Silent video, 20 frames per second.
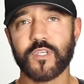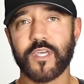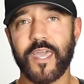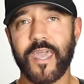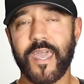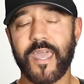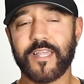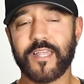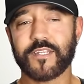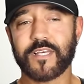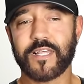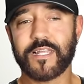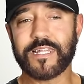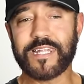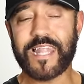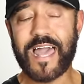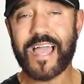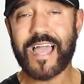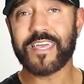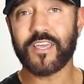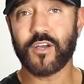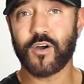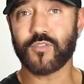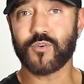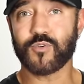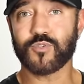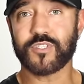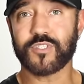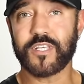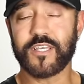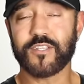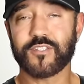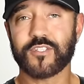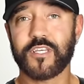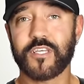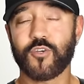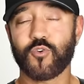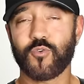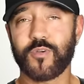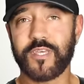And lacking on those things
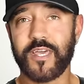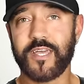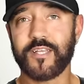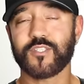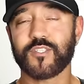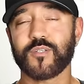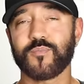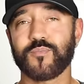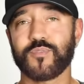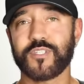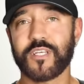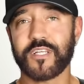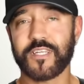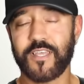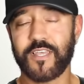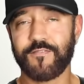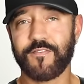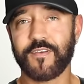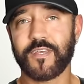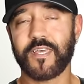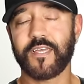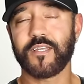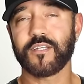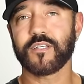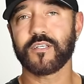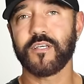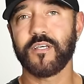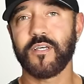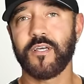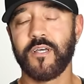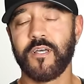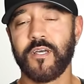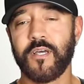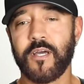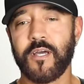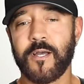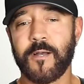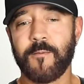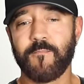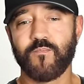can create some significant
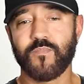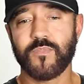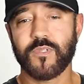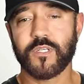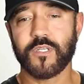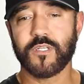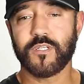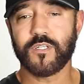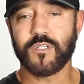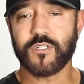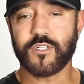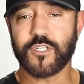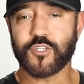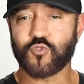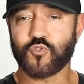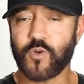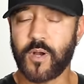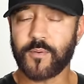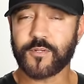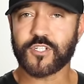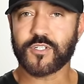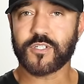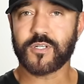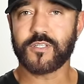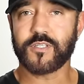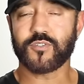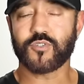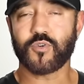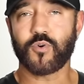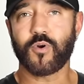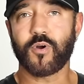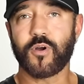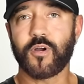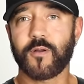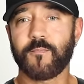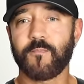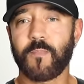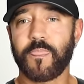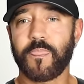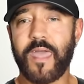disruptions
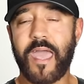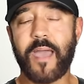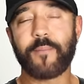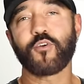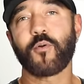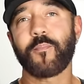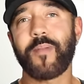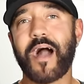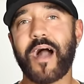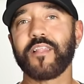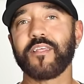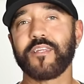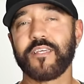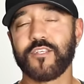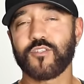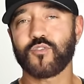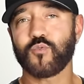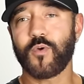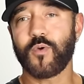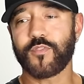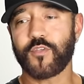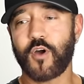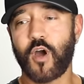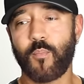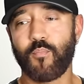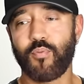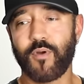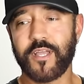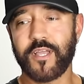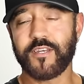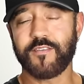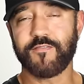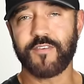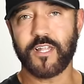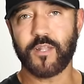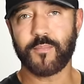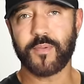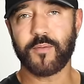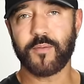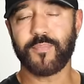or abnormalities with our brain
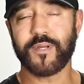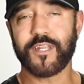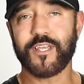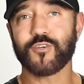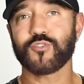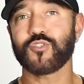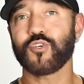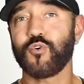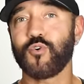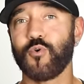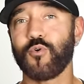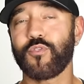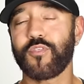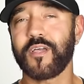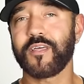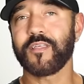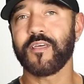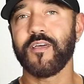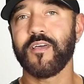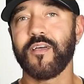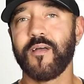development. But here's the cool thing